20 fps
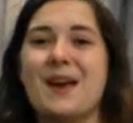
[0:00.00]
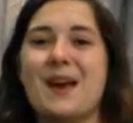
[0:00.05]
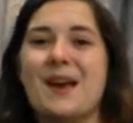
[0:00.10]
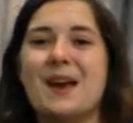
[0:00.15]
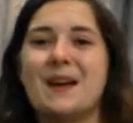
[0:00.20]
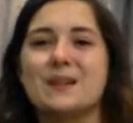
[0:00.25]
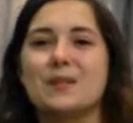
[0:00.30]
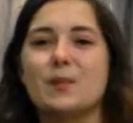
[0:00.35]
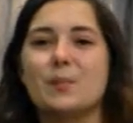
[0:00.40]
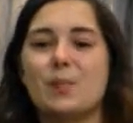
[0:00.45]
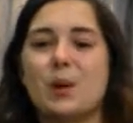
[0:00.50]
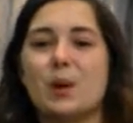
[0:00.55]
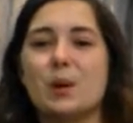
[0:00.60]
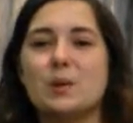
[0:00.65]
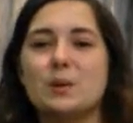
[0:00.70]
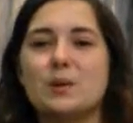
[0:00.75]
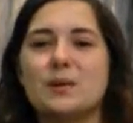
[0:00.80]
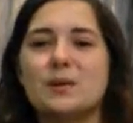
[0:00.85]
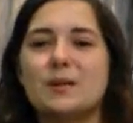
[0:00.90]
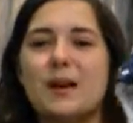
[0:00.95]
As
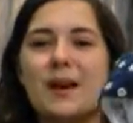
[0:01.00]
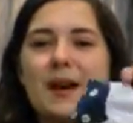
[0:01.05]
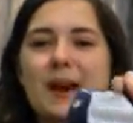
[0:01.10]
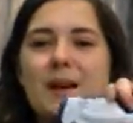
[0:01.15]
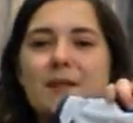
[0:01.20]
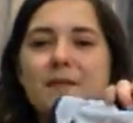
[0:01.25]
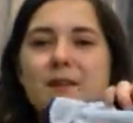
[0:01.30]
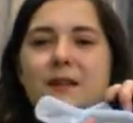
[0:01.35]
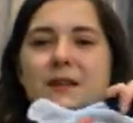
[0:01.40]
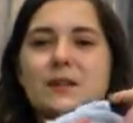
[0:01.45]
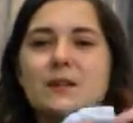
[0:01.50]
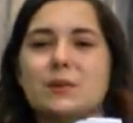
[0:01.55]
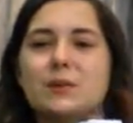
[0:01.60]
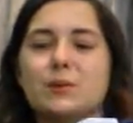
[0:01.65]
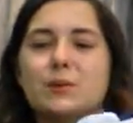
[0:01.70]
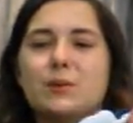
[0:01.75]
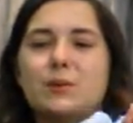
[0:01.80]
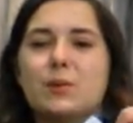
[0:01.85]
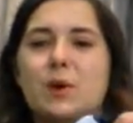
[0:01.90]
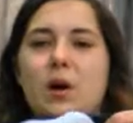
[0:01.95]
opposed to having
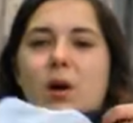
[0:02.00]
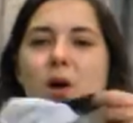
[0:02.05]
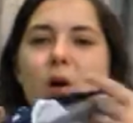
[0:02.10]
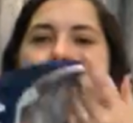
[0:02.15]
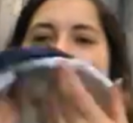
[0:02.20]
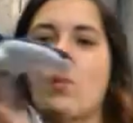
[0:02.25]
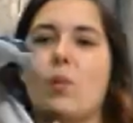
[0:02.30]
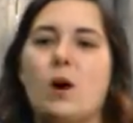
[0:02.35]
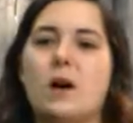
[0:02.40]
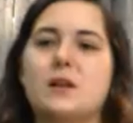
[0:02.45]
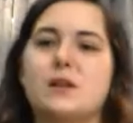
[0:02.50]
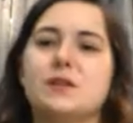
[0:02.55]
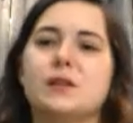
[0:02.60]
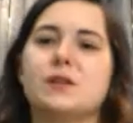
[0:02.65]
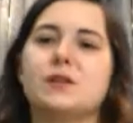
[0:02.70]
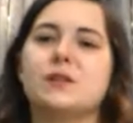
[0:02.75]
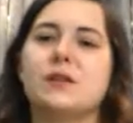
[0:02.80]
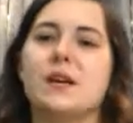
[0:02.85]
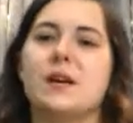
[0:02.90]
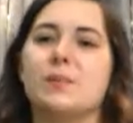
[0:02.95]
to wash
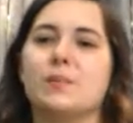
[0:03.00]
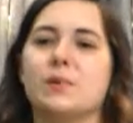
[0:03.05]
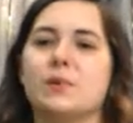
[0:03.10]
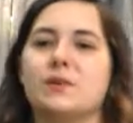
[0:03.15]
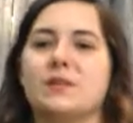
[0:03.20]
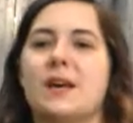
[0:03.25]
your diaper,